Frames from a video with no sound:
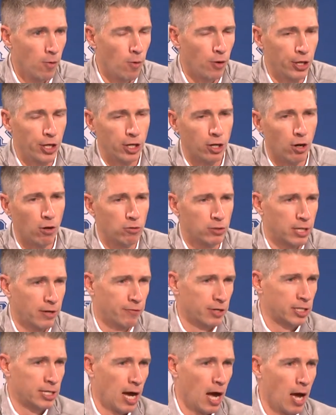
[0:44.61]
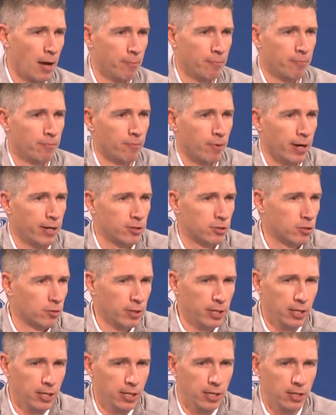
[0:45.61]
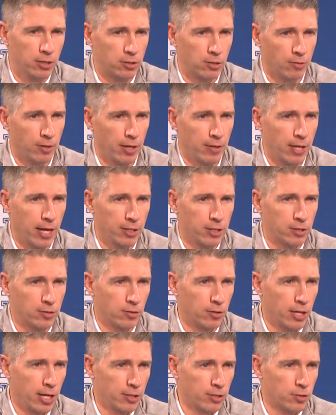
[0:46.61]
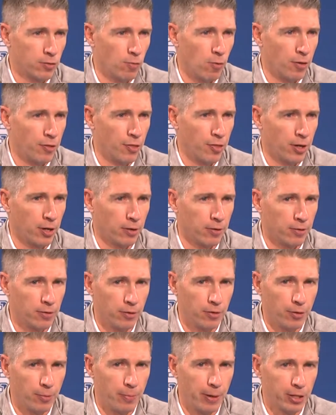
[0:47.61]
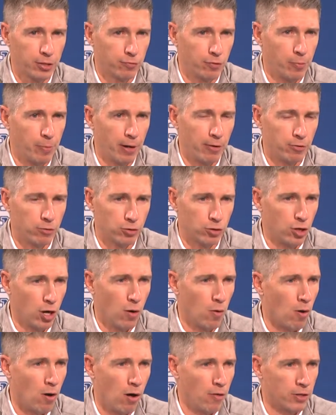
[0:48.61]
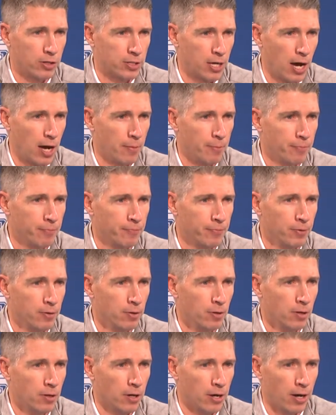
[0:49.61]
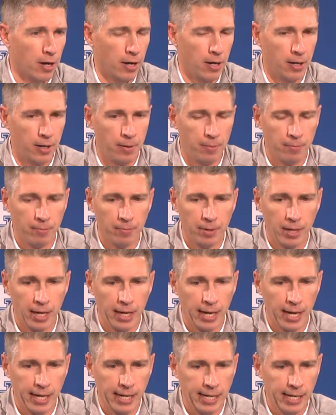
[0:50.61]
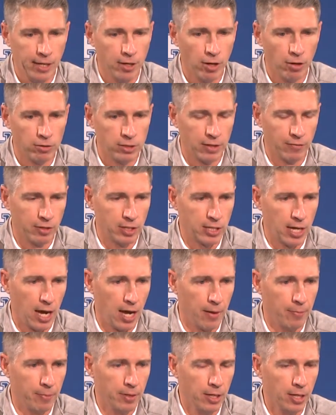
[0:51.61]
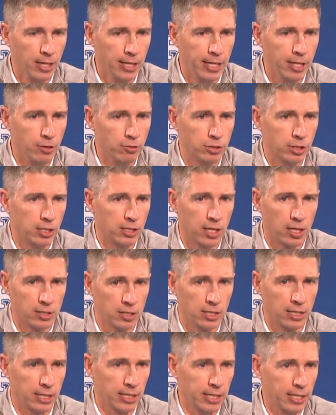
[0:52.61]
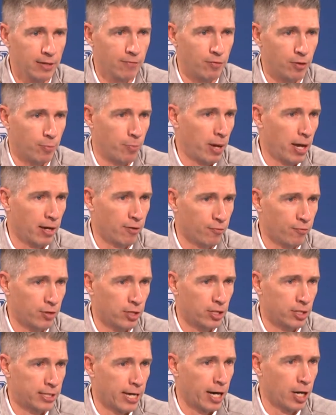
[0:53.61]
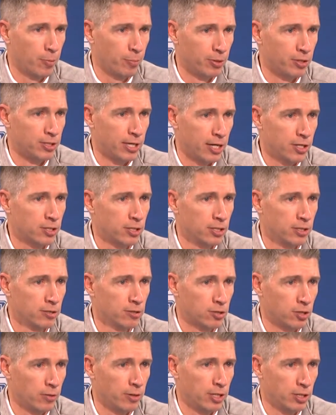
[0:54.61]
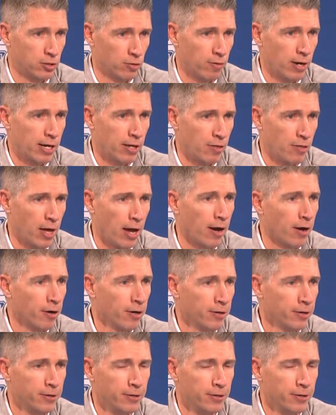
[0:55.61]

Well, he goes every time, right? So that's the one thing. The best rebounders go all the time. And he goes every time. He usually doesn't leave the paint for the entire possession, so he's already there,